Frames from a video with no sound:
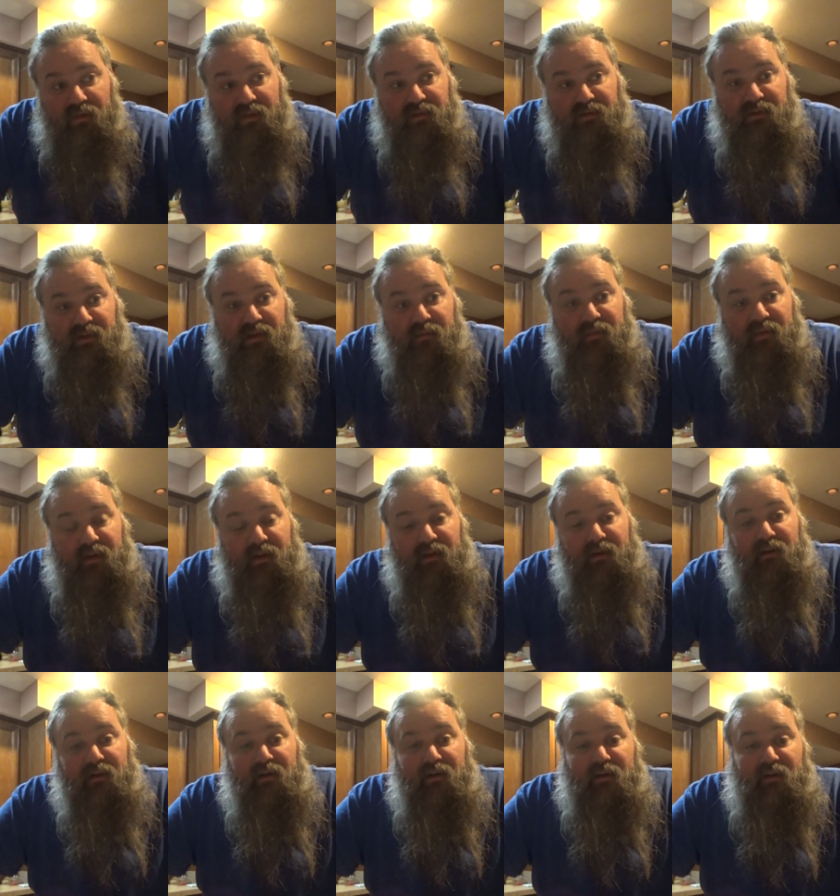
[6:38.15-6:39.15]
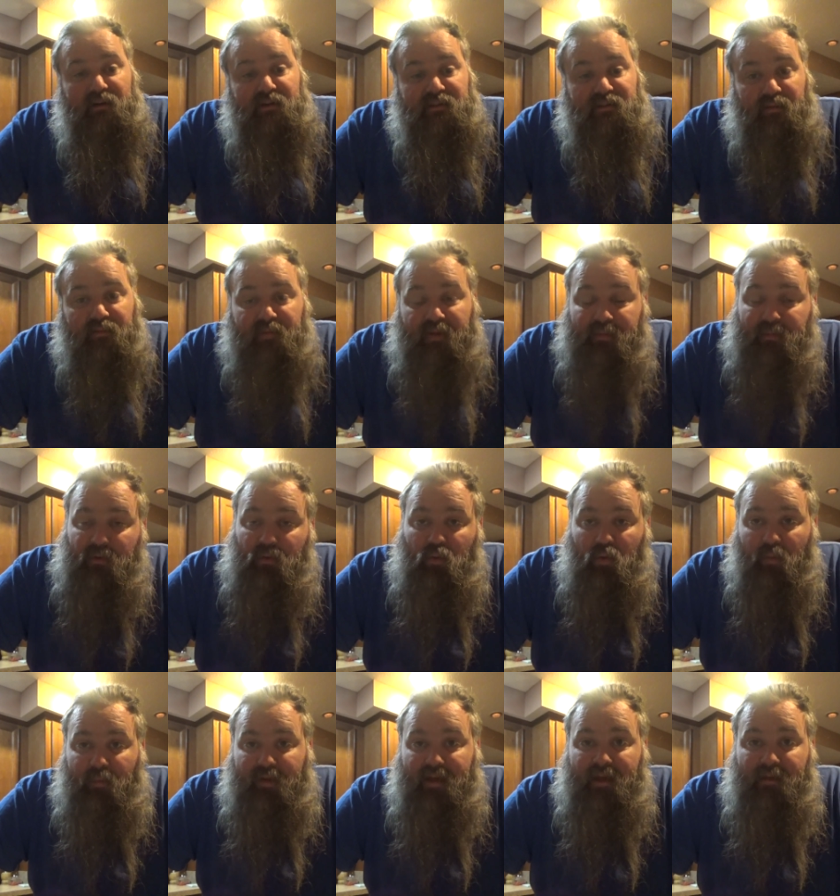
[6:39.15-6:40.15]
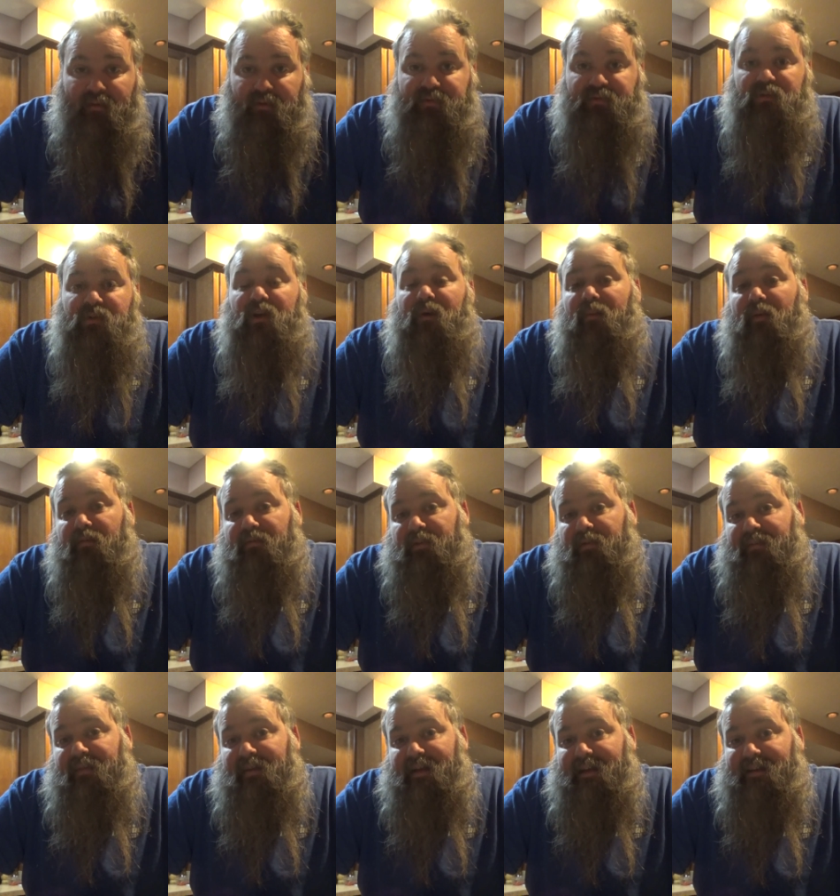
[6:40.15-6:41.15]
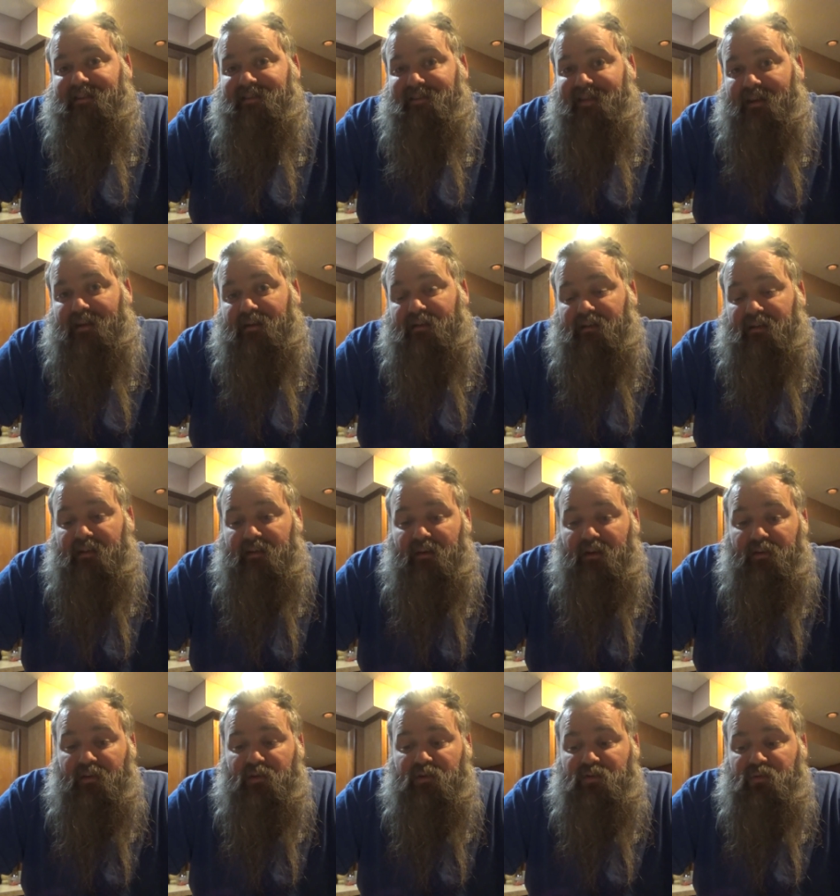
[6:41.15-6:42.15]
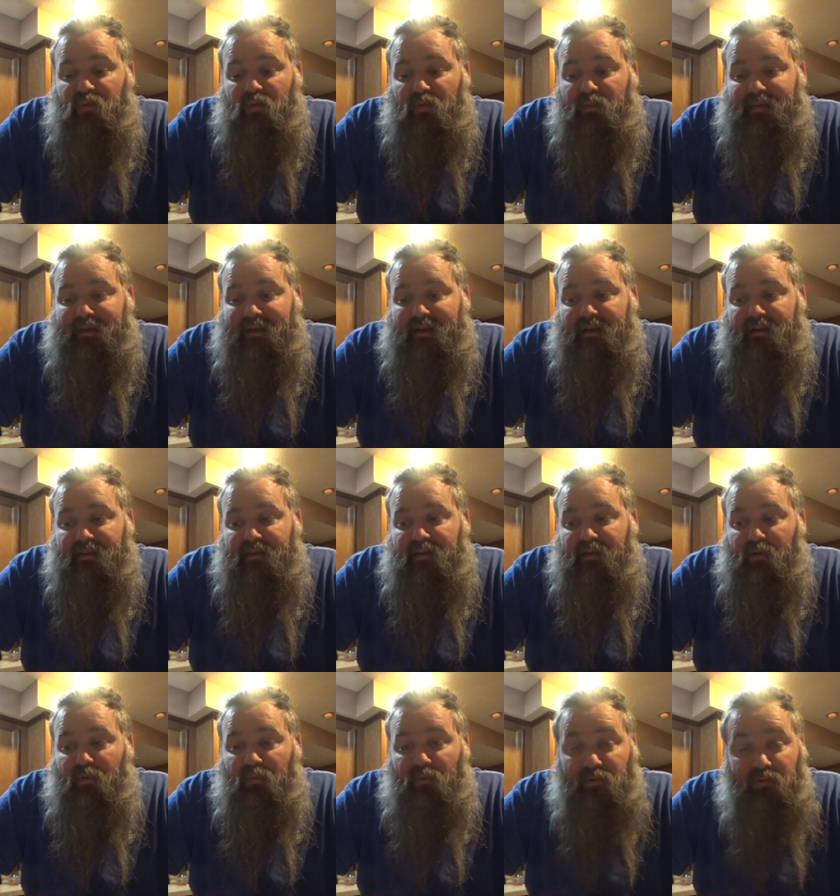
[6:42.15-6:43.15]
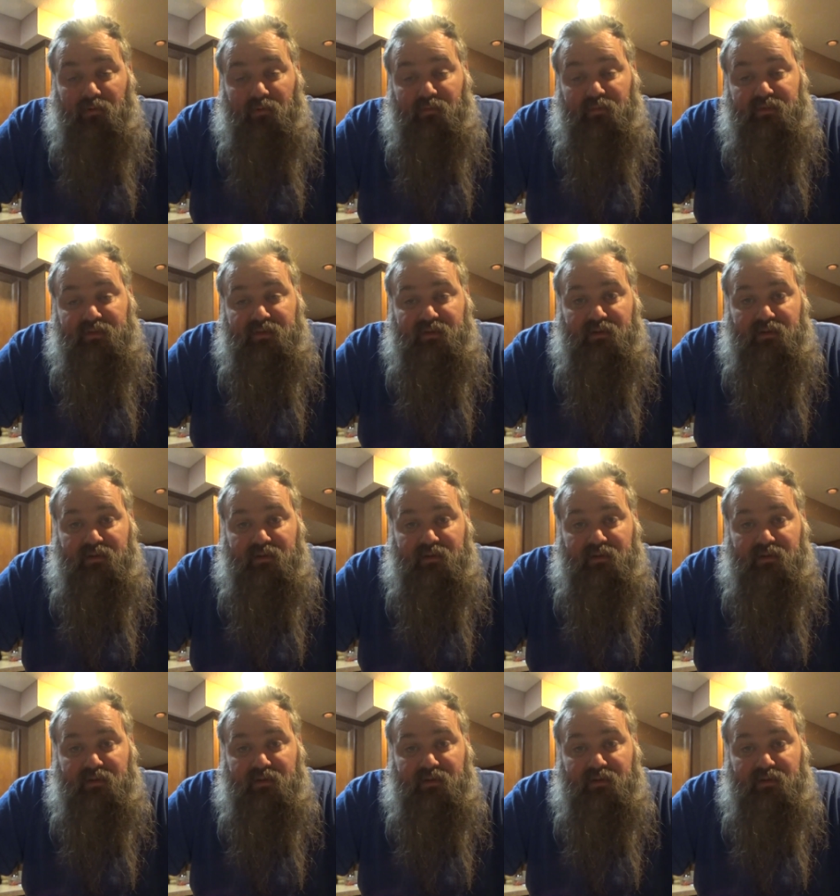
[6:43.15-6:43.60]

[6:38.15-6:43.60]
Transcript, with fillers: it's going to be some people will be able to come over to me as Santa, and others will be in their rooms.